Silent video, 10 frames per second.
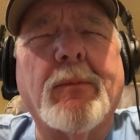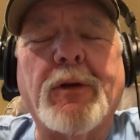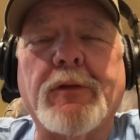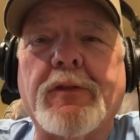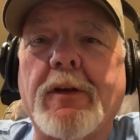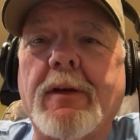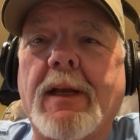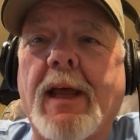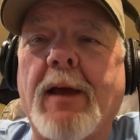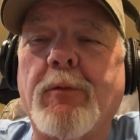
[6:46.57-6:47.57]
Bill Sugg
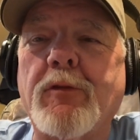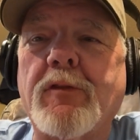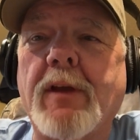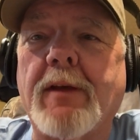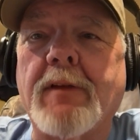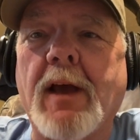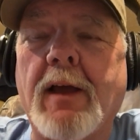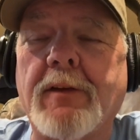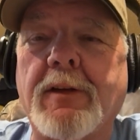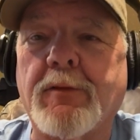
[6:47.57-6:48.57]
and I, we used to have
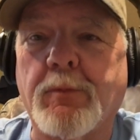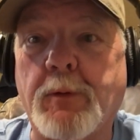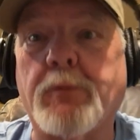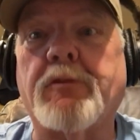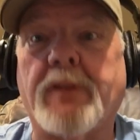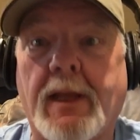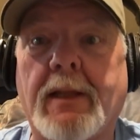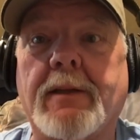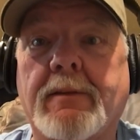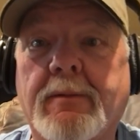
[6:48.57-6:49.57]
contests. We were
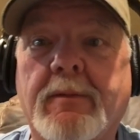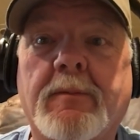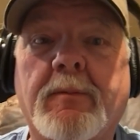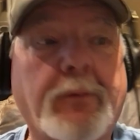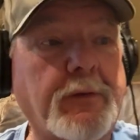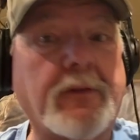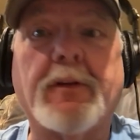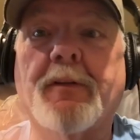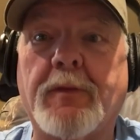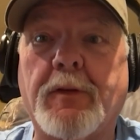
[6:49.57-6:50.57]
selling, putting
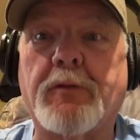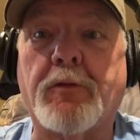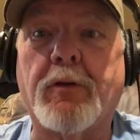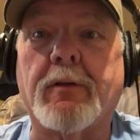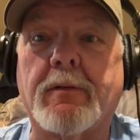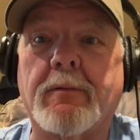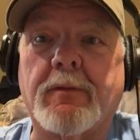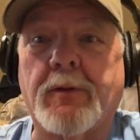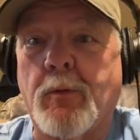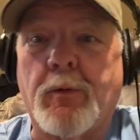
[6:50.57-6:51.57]
stuff in the trunk,
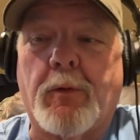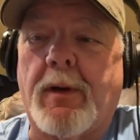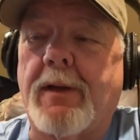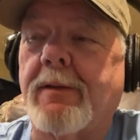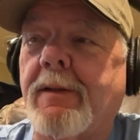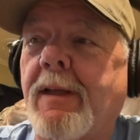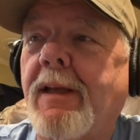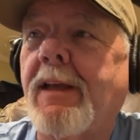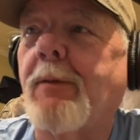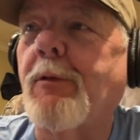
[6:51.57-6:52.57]
going around.
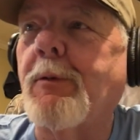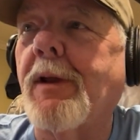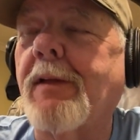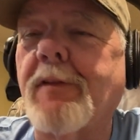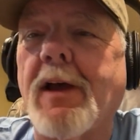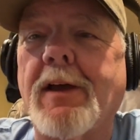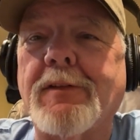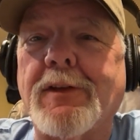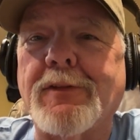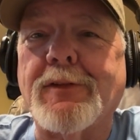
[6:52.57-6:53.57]
And we would have
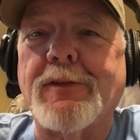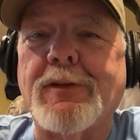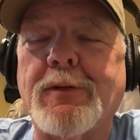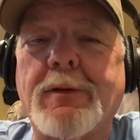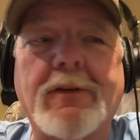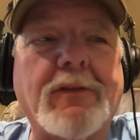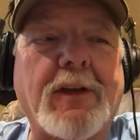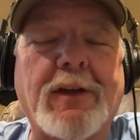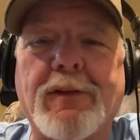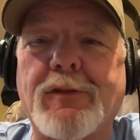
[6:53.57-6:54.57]
contests to see who could
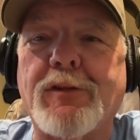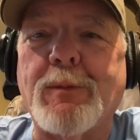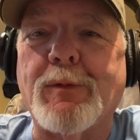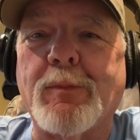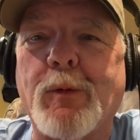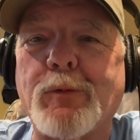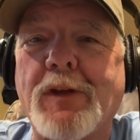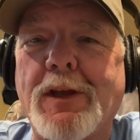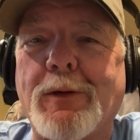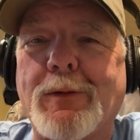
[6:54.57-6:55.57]
stay in the cheapest
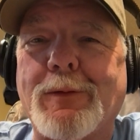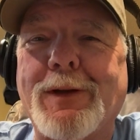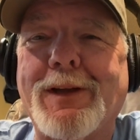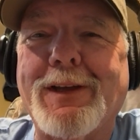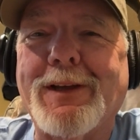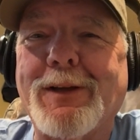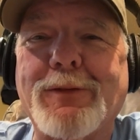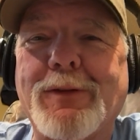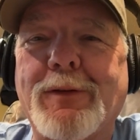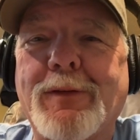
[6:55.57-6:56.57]
motel,
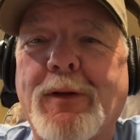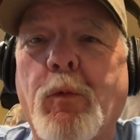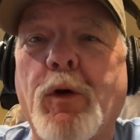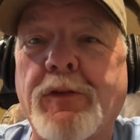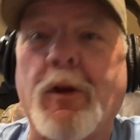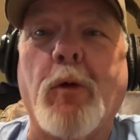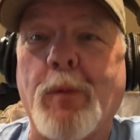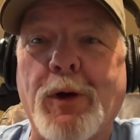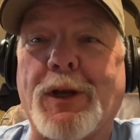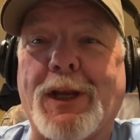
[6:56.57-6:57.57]
because there was no
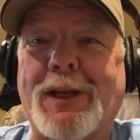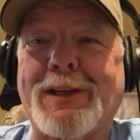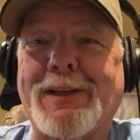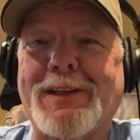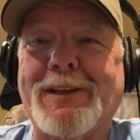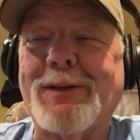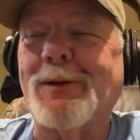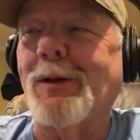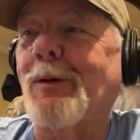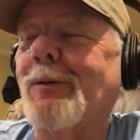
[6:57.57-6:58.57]
money,
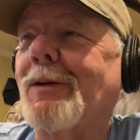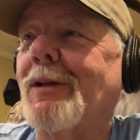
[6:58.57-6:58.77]
you know.